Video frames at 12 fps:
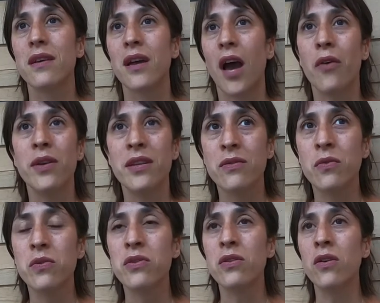How it
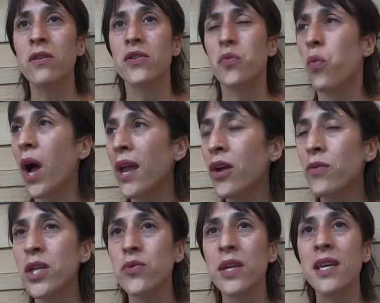all started. Why are
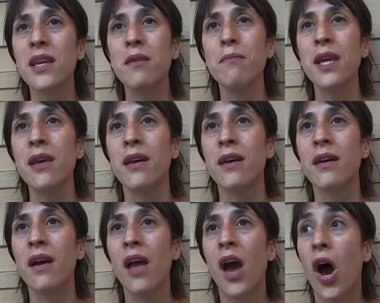we drinking beer?
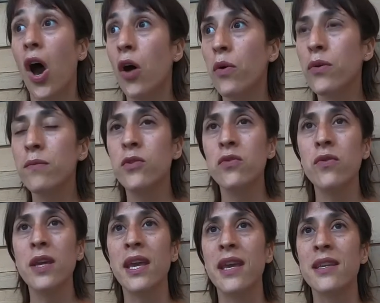How are we
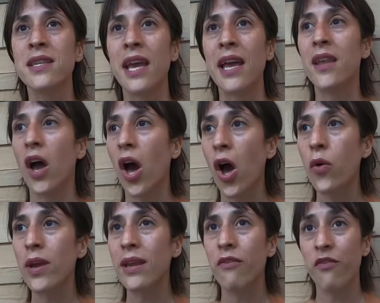doing it, and
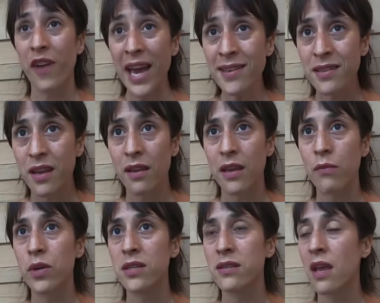how it fast
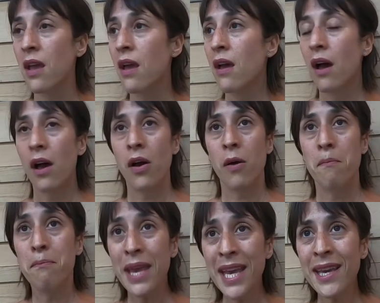it was
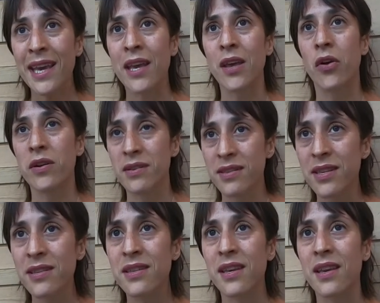making our
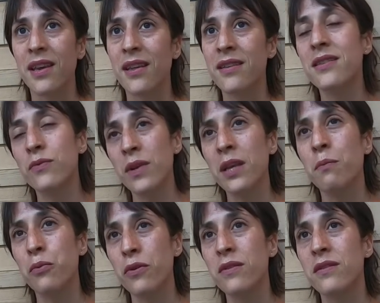city. It is really
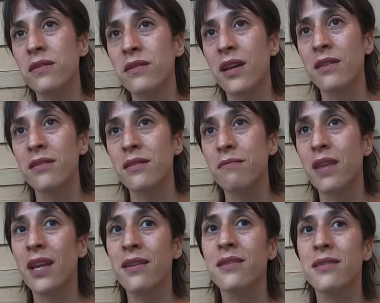important, and
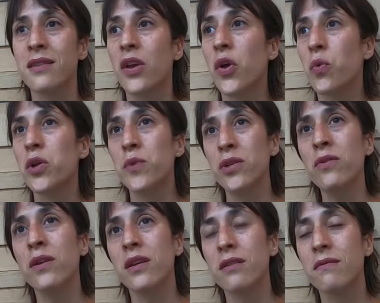that is what we're
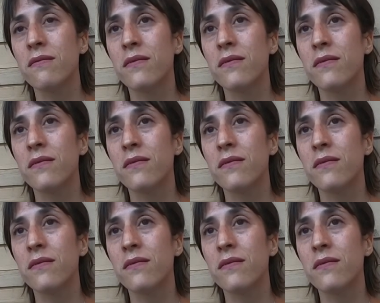doing.